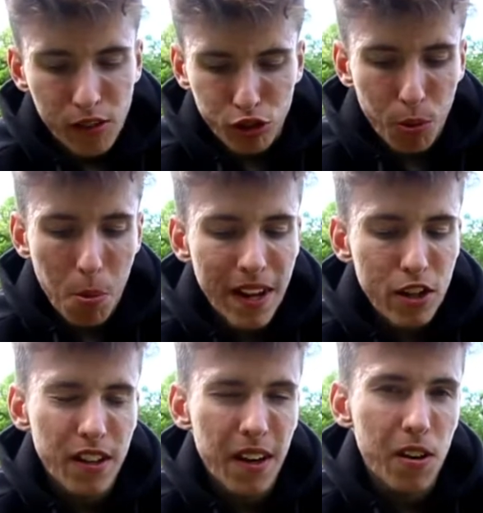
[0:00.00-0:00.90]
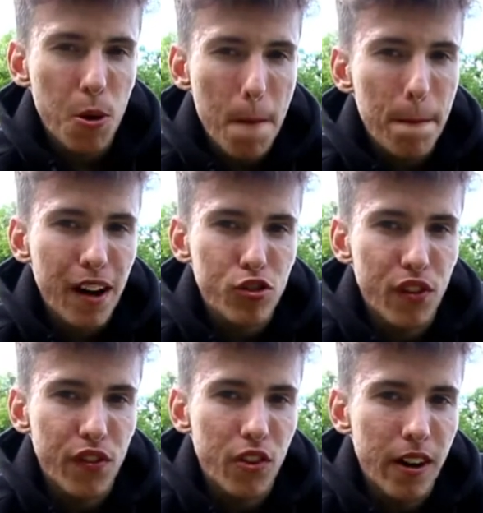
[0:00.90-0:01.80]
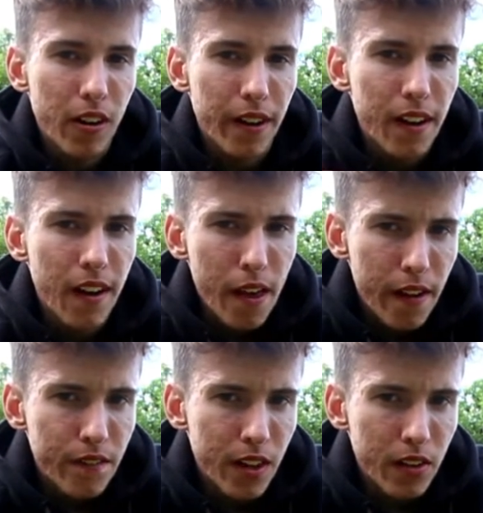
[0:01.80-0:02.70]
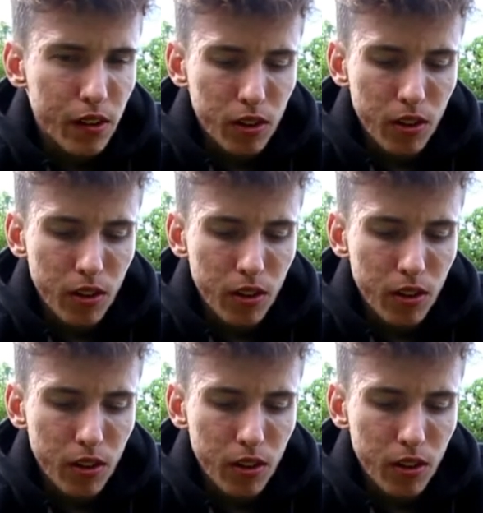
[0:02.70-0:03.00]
So I will be actually getting a new battery for it like very soon.